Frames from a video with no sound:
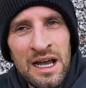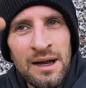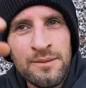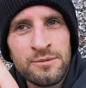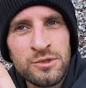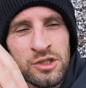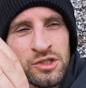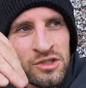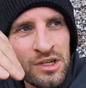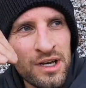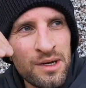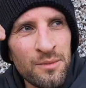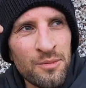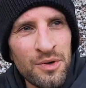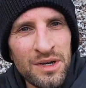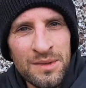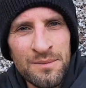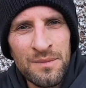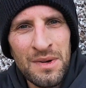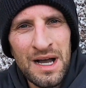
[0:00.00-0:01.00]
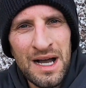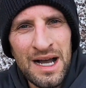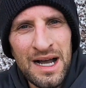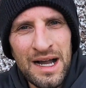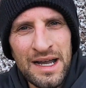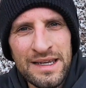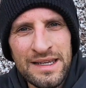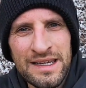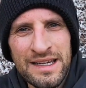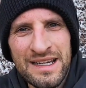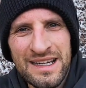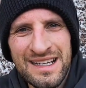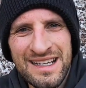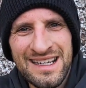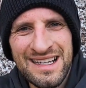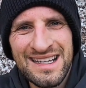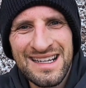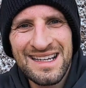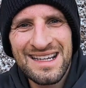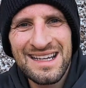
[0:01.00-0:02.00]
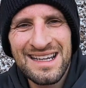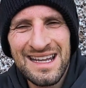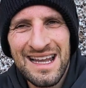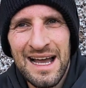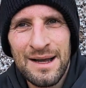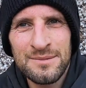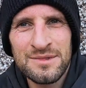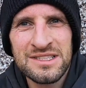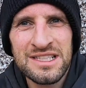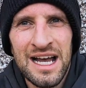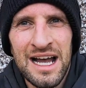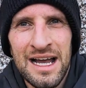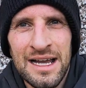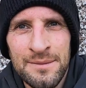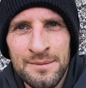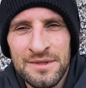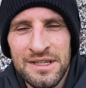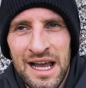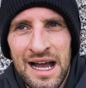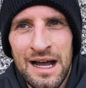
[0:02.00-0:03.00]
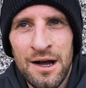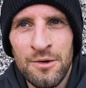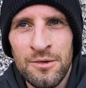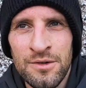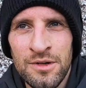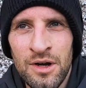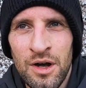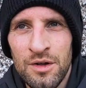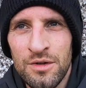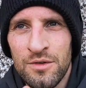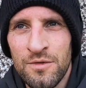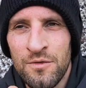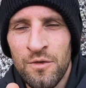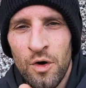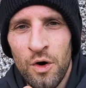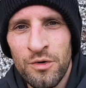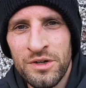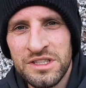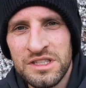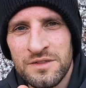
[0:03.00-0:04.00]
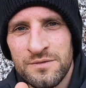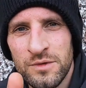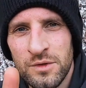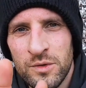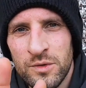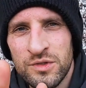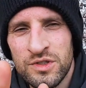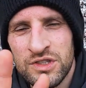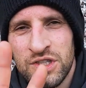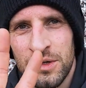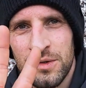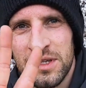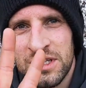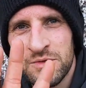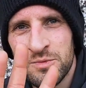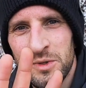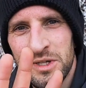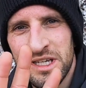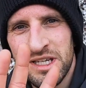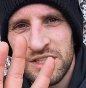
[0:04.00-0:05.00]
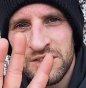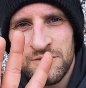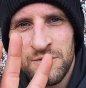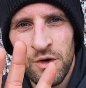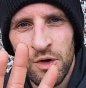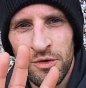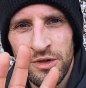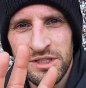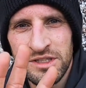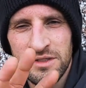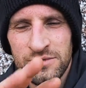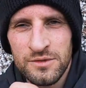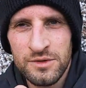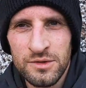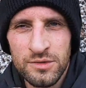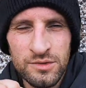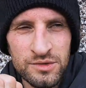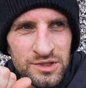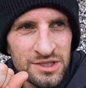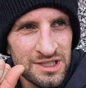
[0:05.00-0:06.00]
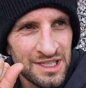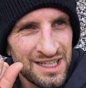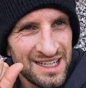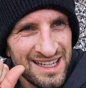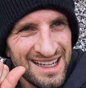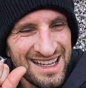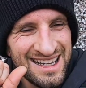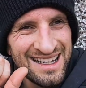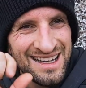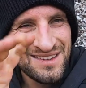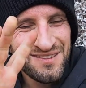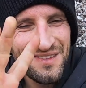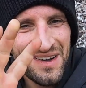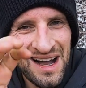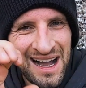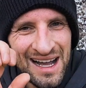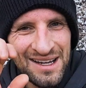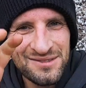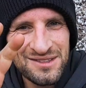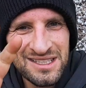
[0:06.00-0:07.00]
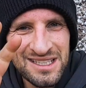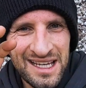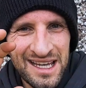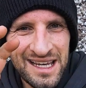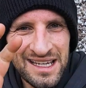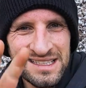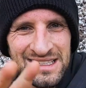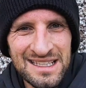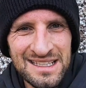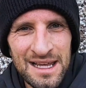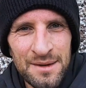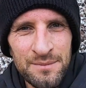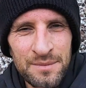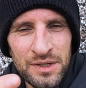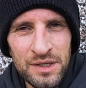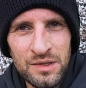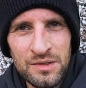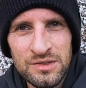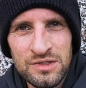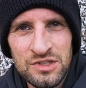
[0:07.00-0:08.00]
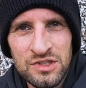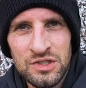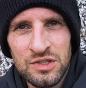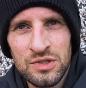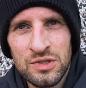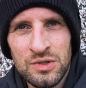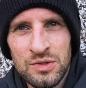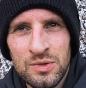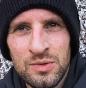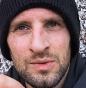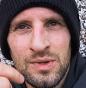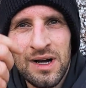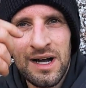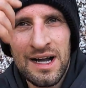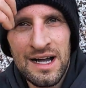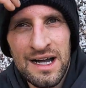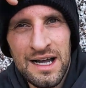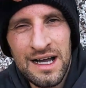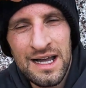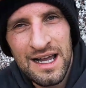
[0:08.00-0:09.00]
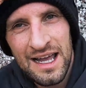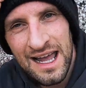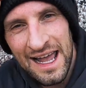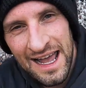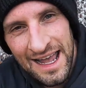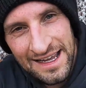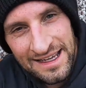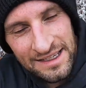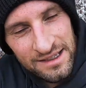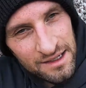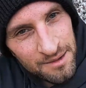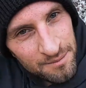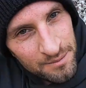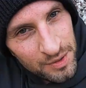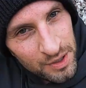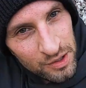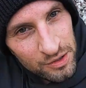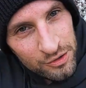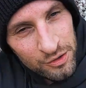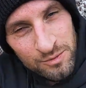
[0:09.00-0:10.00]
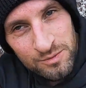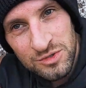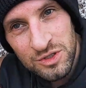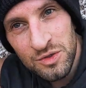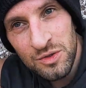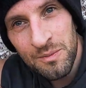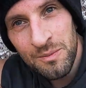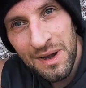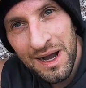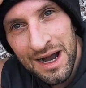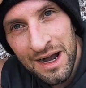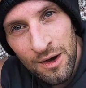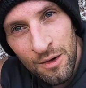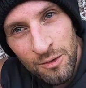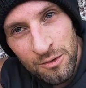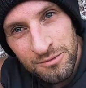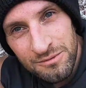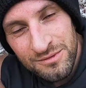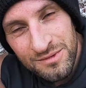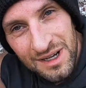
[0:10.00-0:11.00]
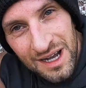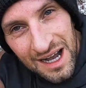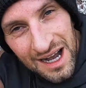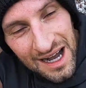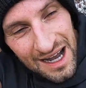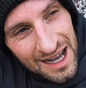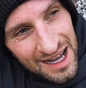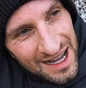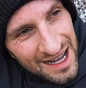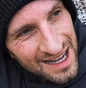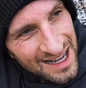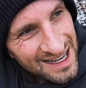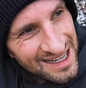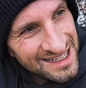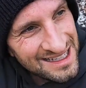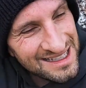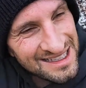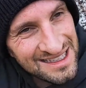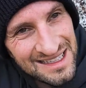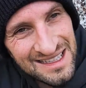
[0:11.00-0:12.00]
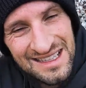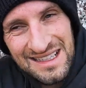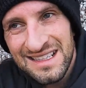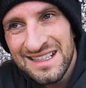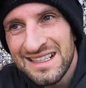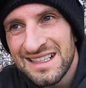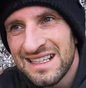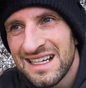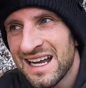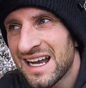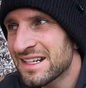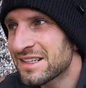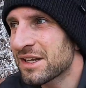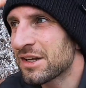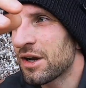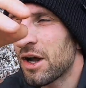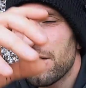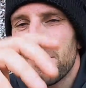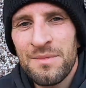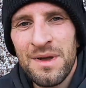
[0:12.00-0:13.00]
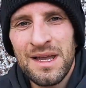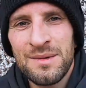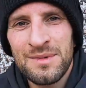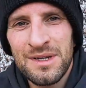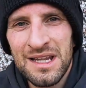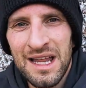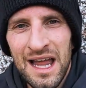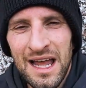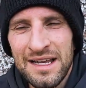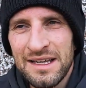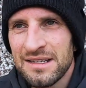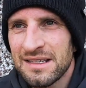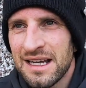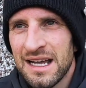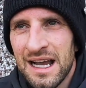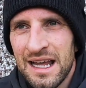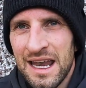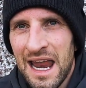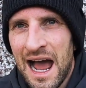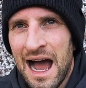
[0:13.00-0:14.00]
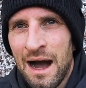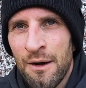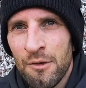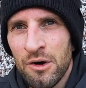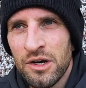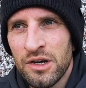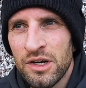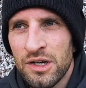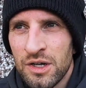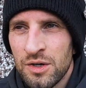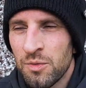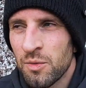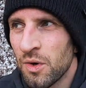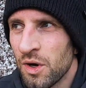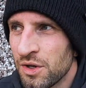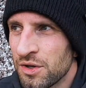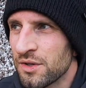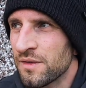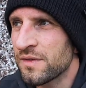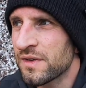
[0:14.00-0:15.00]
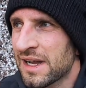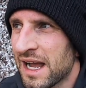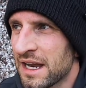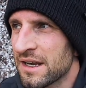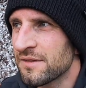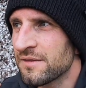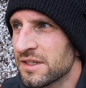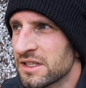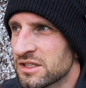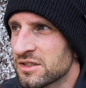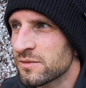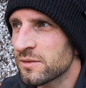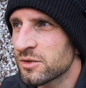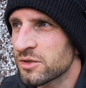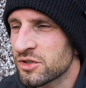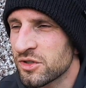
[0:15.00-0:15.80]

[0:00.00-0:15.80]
I'm just trying to bring my lap time down on the 4 intervals. So this week it's 4 intervals, 5, 6, and then build to 8, build up to about I don't know, maybe like an hour worth of kind of interval